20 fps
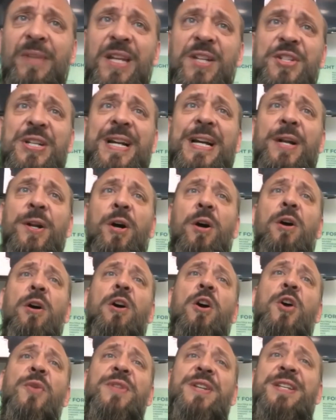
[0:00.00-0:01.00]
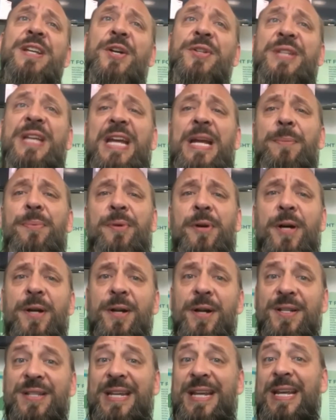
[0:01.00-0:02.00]
Check out all the Delta 8
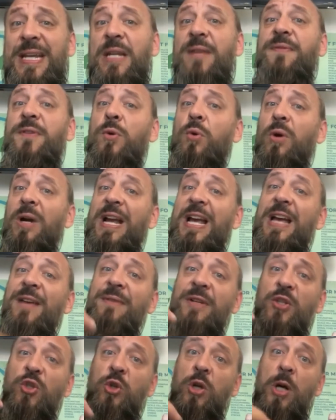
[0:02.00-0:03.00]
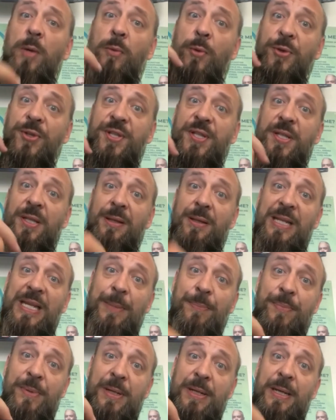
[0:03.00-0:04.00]
products. And if you are having trouble
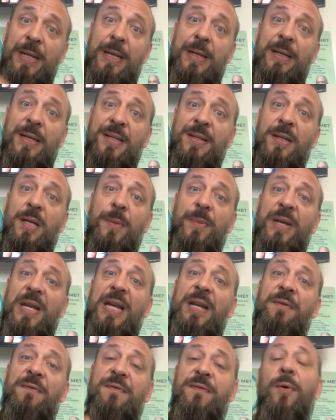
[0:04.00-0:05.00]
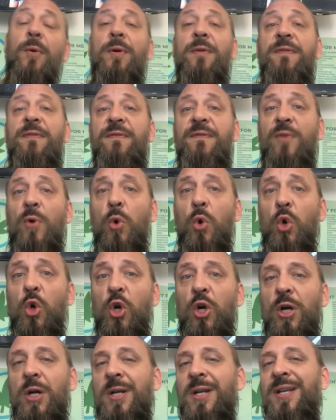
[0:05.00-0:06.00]
sleeping, hit us up
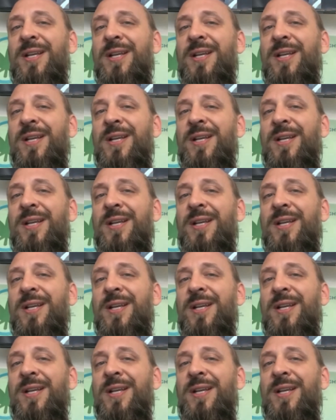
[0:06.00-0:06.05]
844